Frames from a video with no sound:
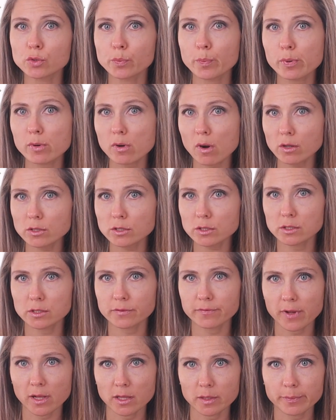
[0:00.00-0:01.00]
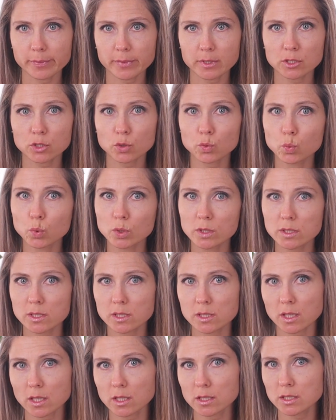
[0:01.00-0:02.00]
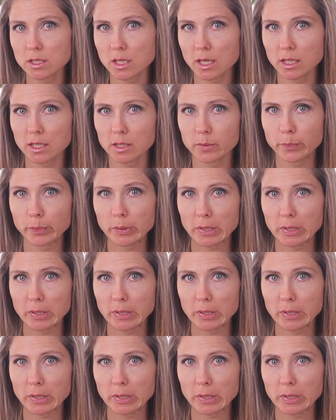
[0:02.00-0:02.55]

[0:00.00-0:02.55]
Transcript: or product development will start taking